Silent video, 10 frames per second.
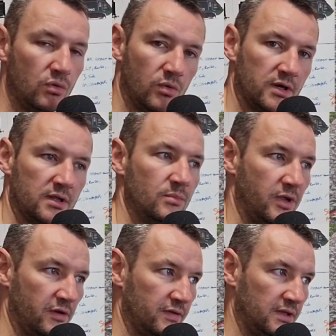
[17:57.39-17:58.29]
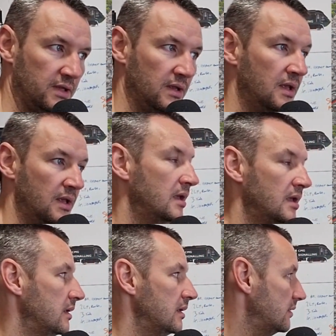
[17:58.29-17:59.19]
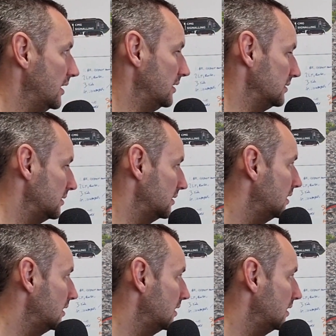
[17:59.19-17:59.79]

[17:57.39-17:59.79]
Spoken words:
working perfectly, then